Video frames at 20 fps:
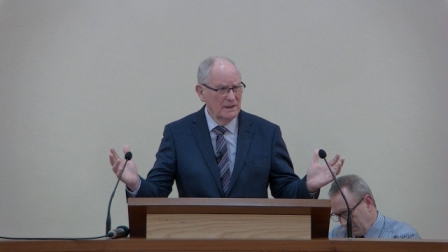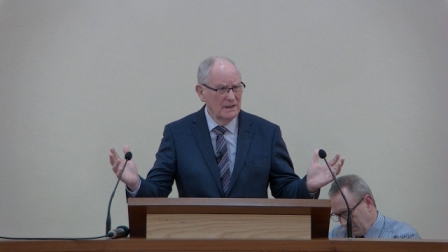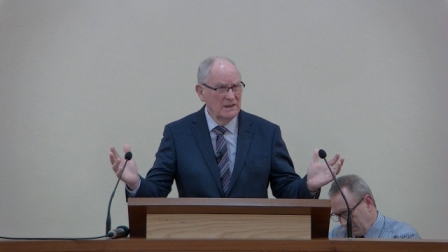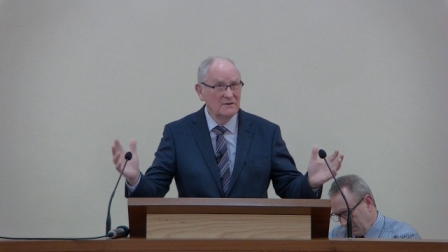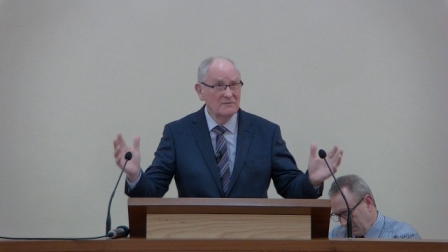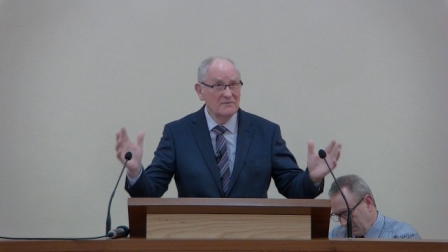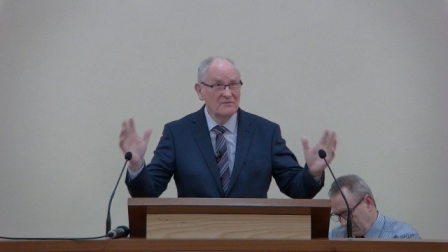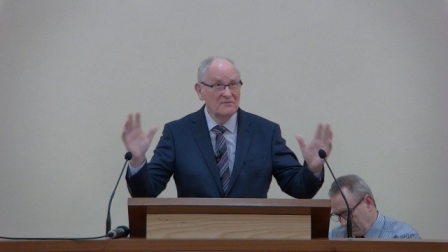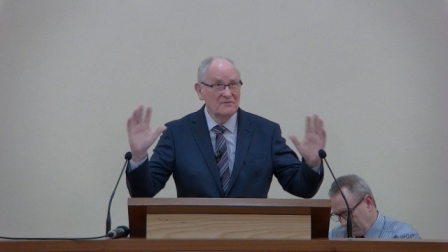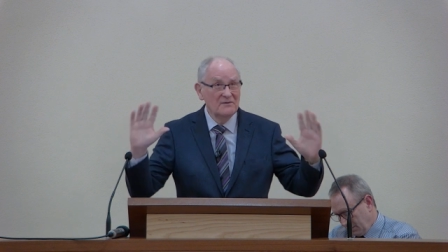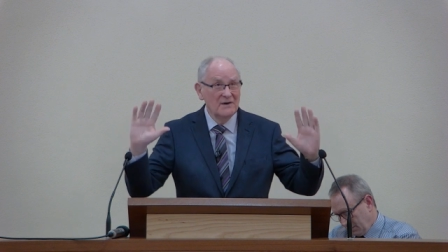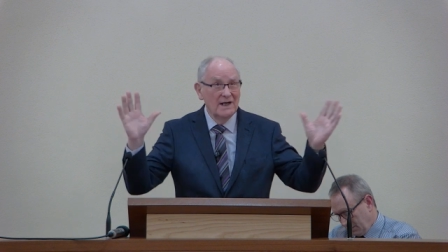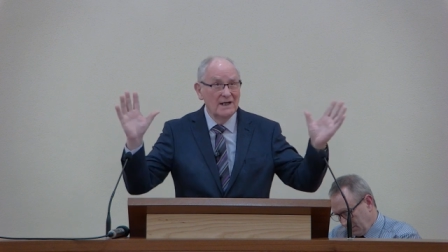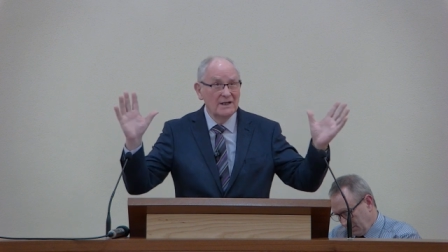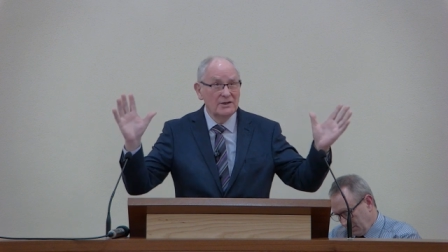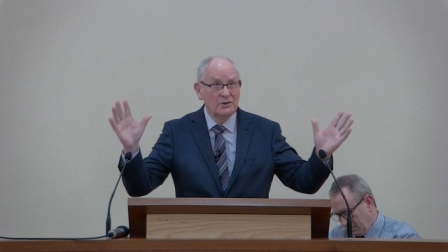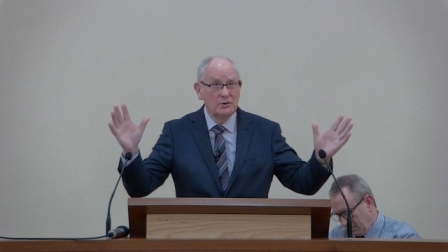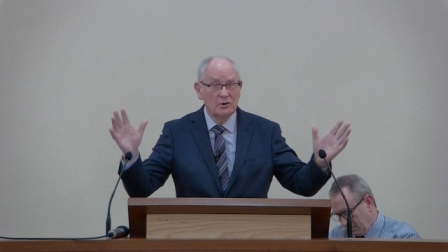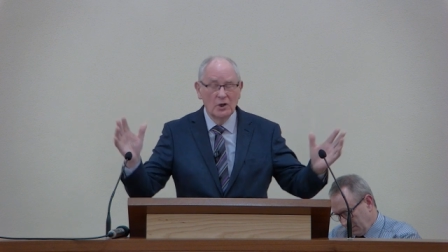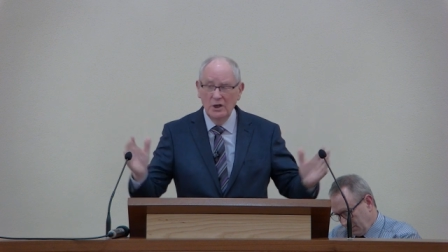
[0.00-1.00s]
He
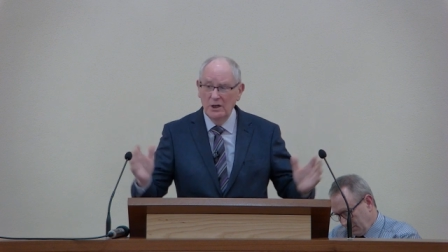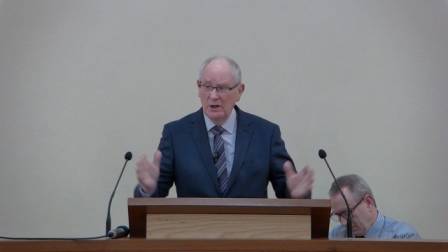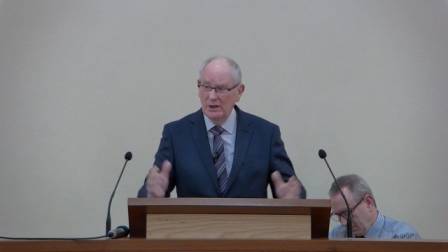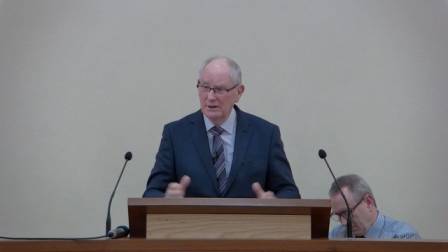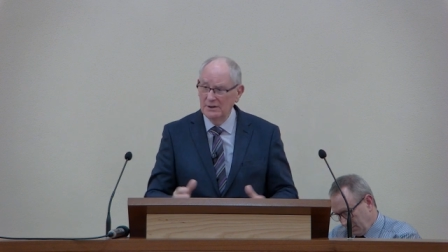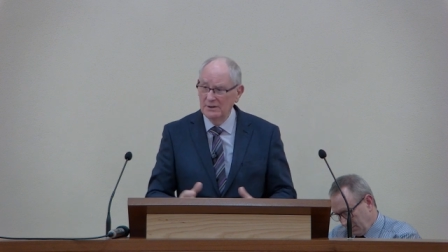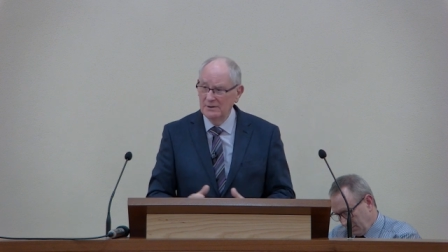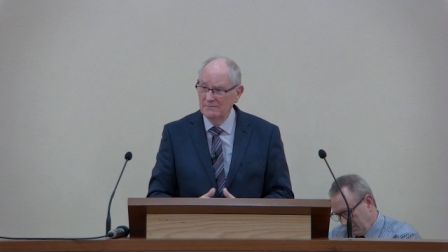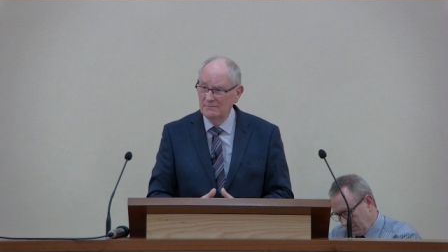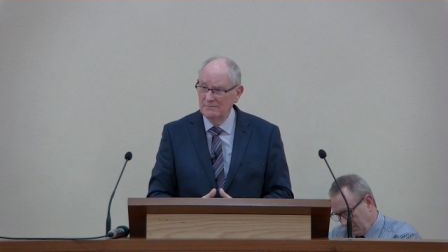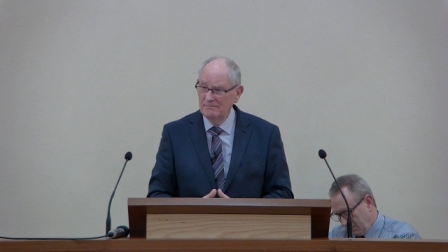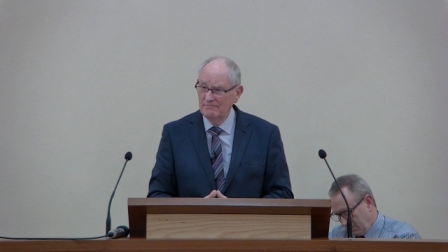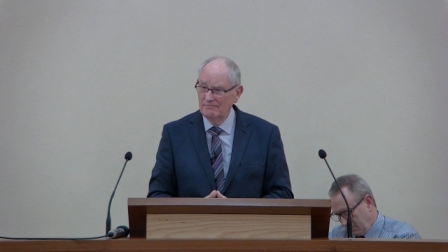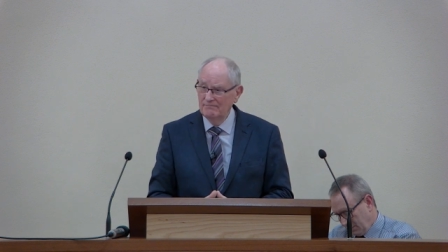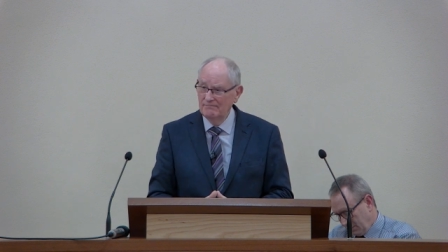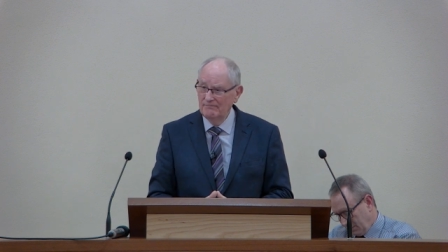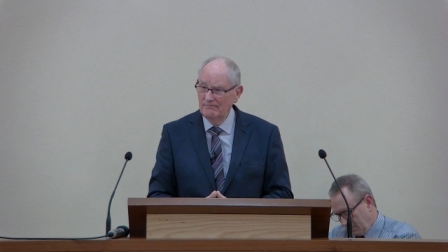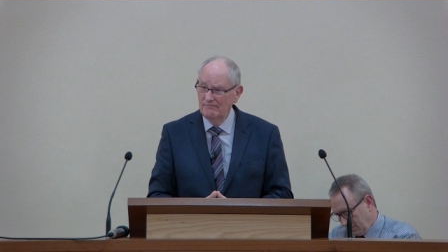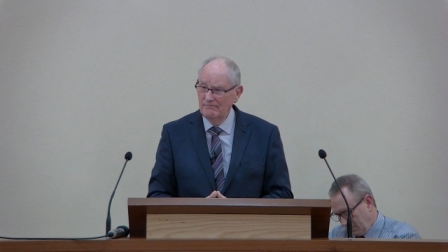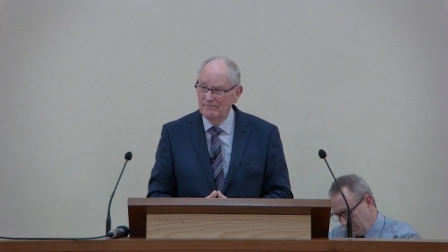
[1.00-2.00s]
defied God.
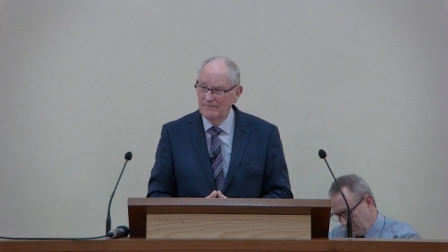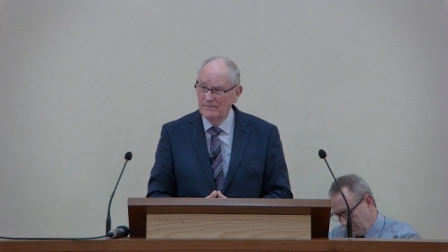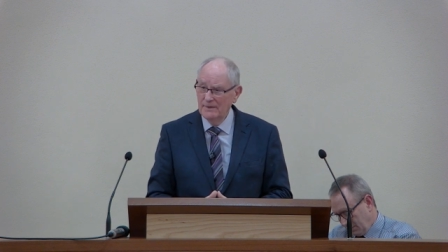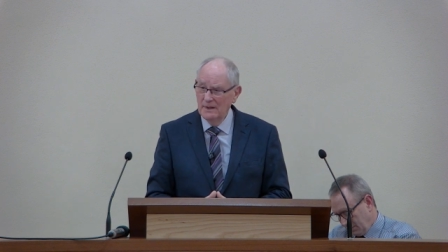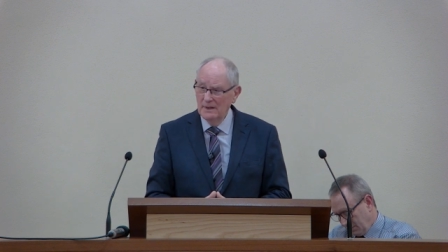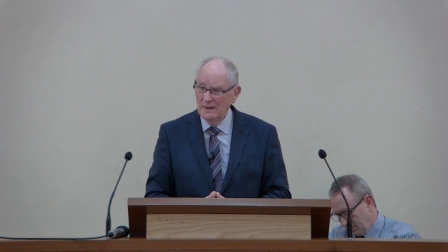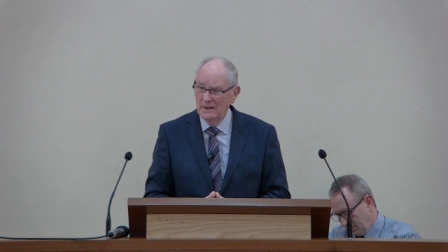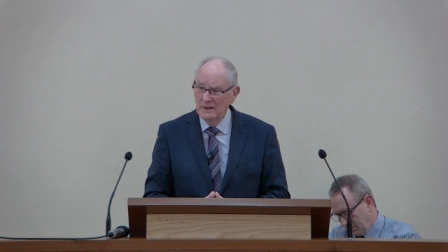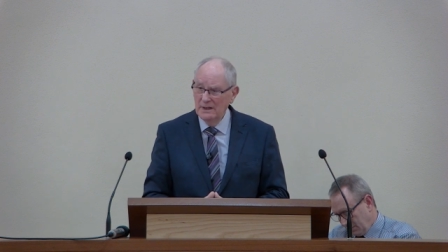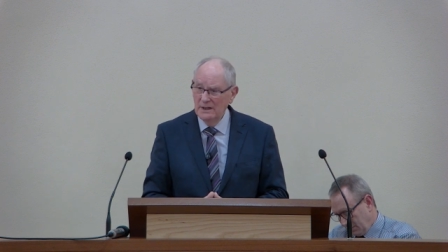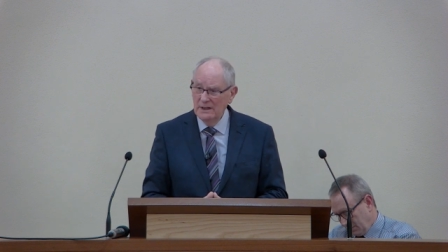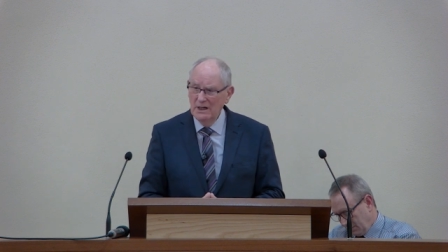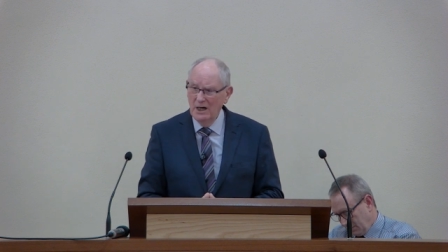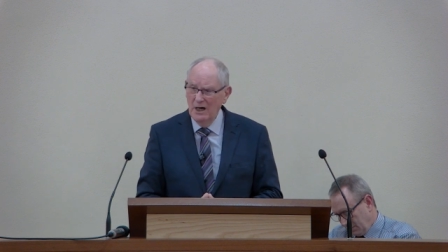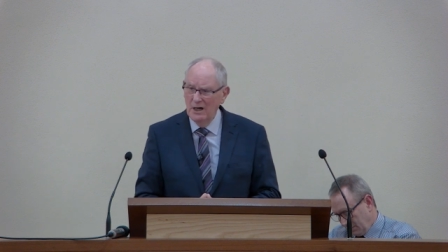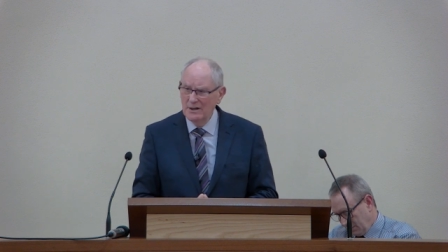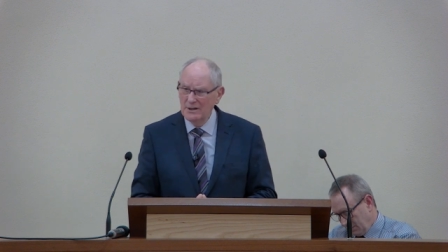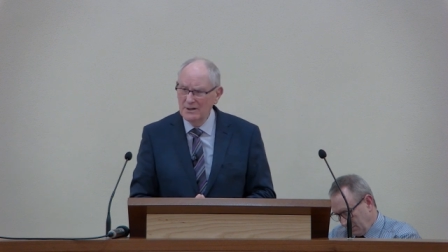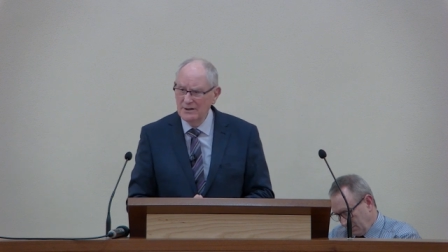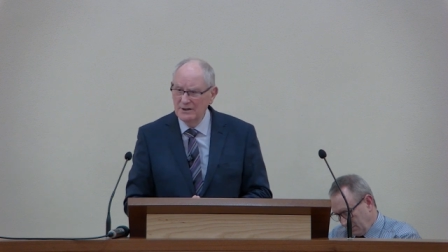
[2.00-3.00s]
He
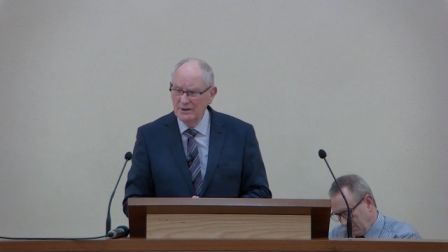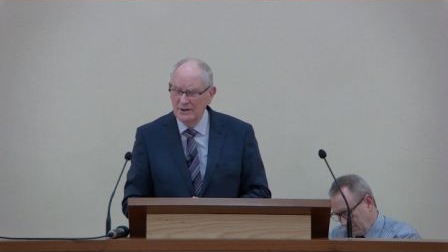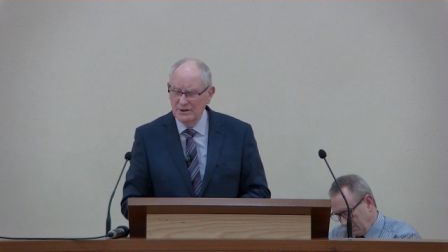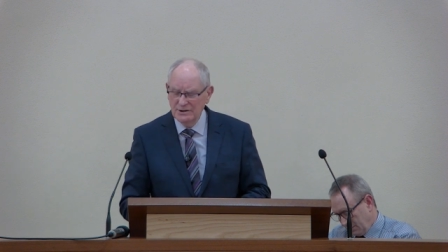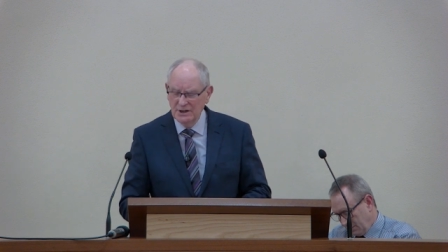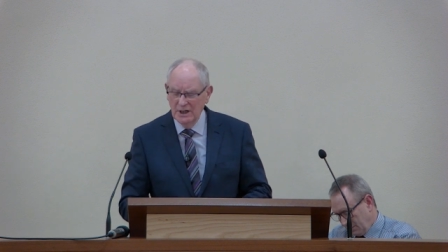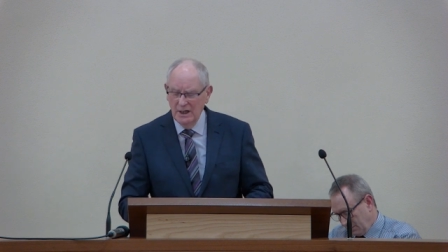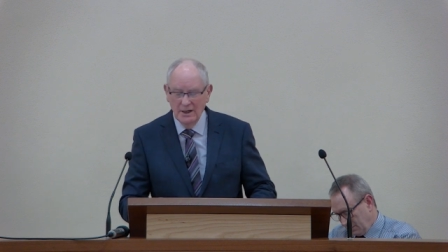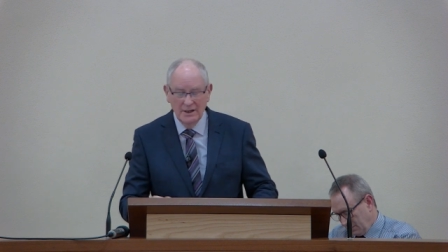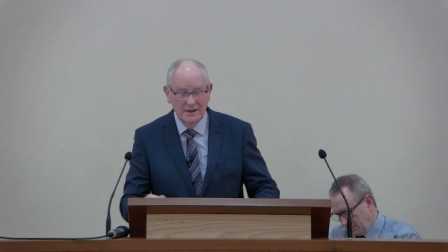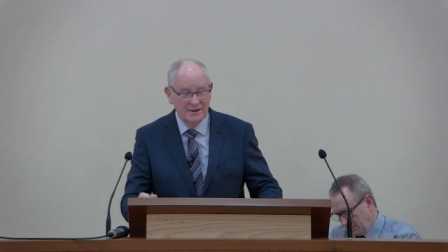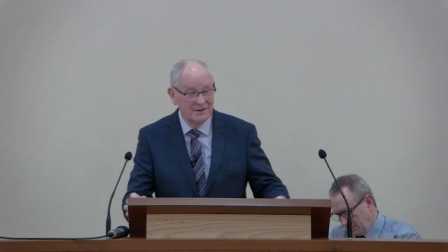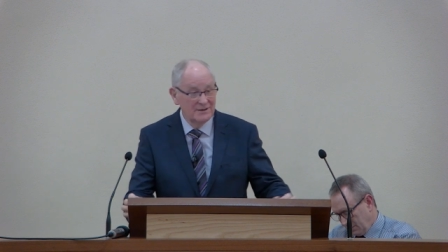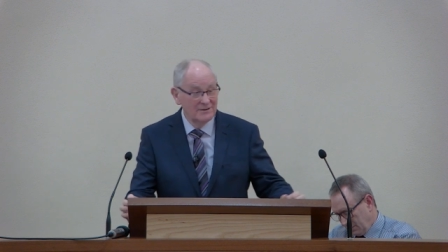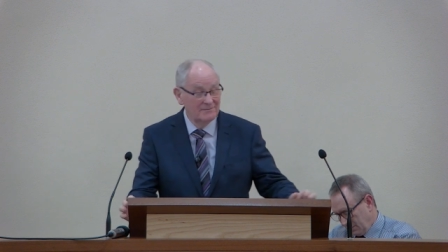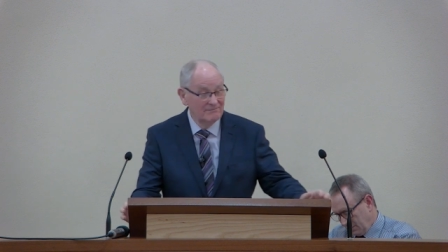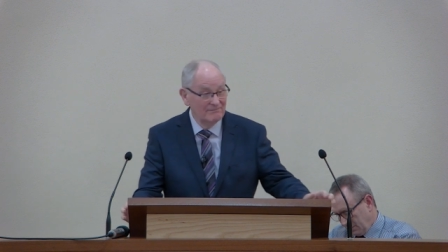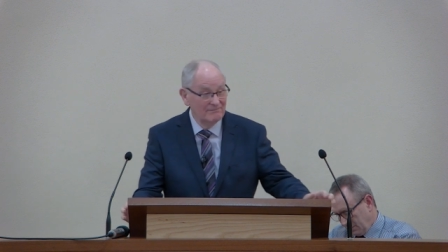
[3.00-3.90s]
hardened his heart.